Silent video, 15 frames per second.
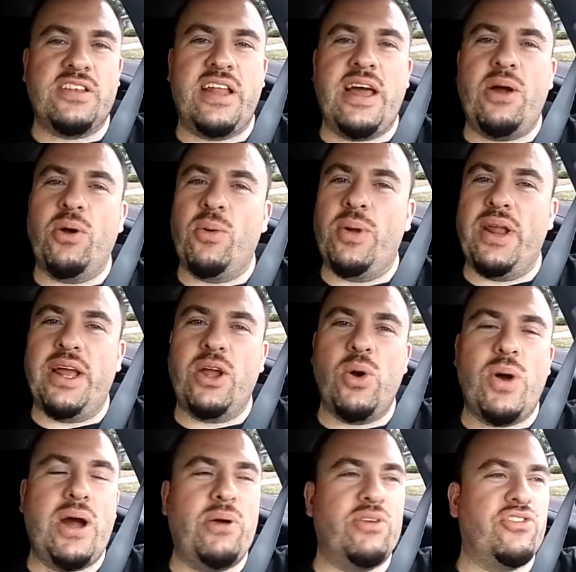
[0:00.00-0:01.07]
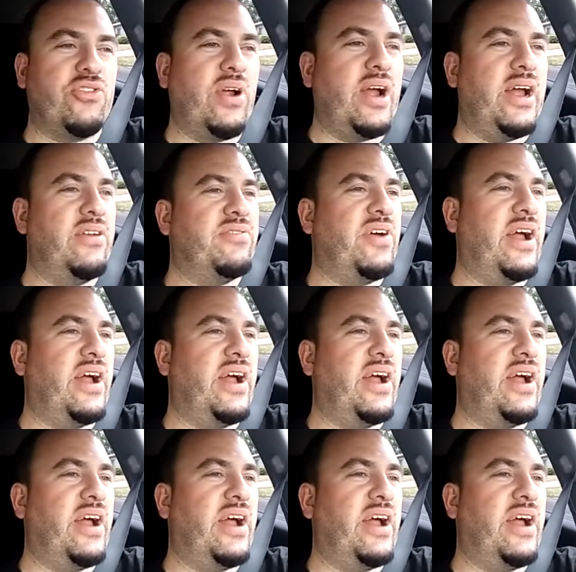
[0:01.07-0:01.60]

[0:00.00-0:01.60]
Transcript: an hour when I go out and drive.